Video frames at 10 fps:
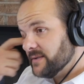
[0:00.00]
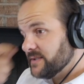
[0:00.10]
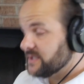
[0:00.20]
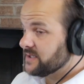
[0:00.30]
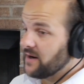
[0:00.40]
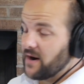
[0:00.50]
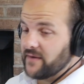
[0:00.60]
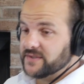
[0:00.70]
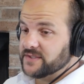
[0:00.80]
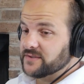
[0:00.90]
just the
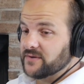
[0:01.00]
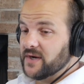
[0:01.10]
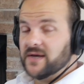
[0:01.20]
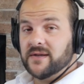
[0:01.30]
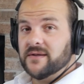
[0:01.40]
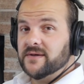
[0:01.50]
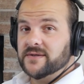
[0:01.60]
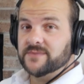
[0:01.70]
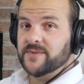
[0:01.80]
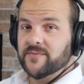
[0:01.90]
harvest is great.
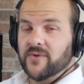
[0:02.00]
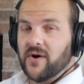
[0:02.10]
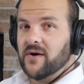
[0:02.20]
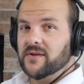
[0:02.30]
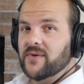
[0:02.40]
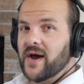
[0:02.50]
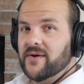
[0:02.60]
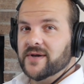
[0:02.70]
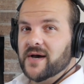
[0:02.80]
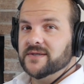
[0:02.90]
There's people all
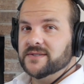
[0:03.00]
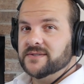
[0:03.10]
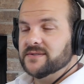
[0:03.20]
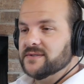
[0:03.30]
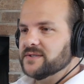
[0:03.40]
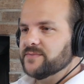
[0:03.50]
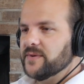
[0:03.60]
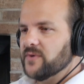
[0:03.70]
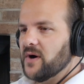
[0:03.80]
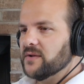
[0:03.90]
around us. There's
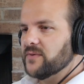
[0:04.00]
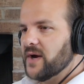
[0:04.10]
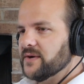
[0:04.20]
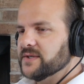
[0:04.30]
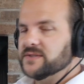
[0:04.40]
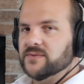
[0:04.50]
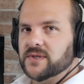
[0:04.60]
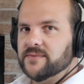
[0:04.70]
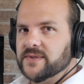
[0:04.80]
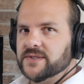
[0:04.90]
people all around us that we
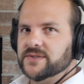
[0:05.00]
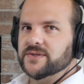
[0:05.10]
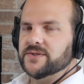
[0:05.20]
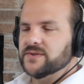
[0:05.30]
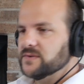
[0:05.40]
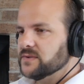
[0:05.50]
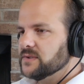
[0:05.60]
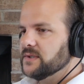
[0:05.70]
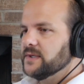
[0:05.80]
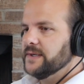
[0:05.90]
can minister
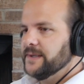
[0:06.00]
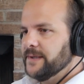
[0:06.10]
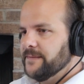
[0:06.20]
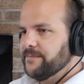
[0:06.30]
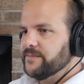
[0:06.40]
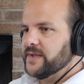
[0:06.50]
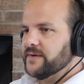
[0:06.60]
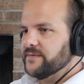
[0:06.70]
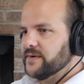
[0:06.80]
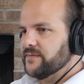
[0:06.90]

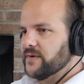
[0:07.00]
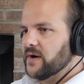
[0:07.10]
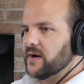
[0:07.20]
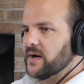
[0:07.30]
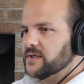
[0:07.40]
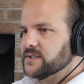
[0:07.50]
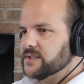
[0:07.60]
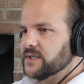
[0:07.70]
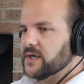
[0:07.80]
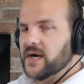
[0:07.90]
to if our hearts
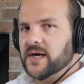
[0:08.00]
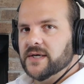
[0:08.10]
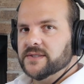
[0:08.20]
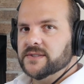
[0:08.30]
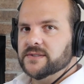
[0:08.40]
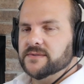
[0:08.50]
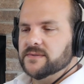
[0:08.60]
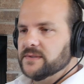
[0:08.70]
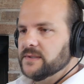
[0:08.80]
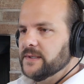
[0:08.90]
and our eyes
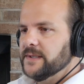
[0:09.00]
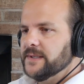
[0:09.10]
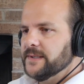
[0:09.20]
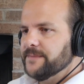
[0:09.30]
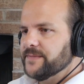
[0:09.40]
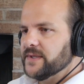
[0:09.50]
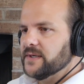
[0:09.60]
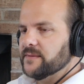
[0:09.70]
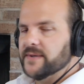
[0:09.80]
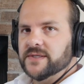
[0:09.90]
and
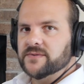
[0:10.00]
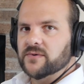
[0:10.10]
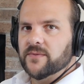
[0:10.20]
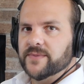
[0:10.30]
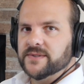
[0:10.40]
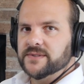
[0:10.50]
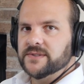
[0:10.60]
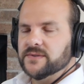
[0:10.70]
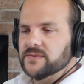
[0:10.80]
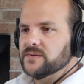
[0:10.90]
our minds were open to